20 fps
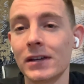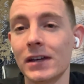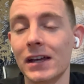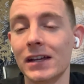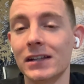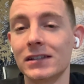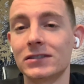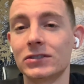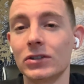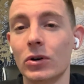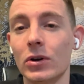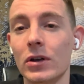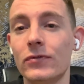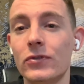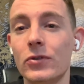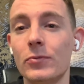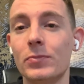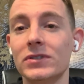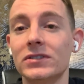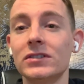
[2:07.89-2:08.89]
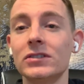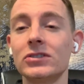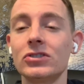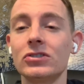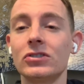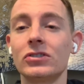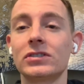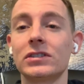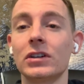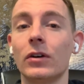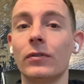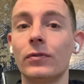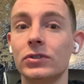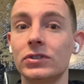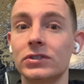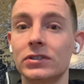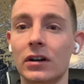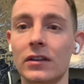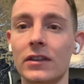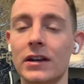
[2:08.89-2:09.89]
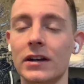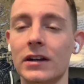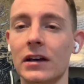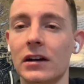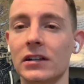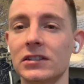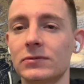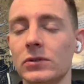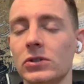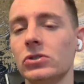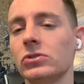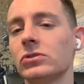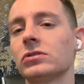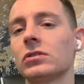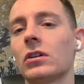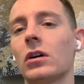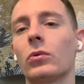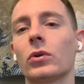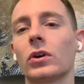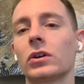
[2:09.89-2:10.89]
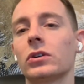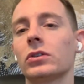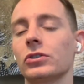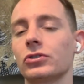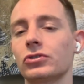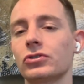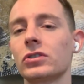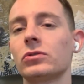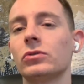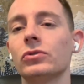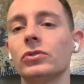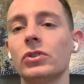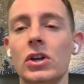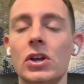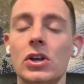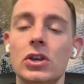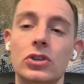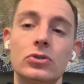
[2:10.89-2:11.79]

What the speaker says: And so if you positioned yourself, you saw that announcement and you saw where it could have trickled,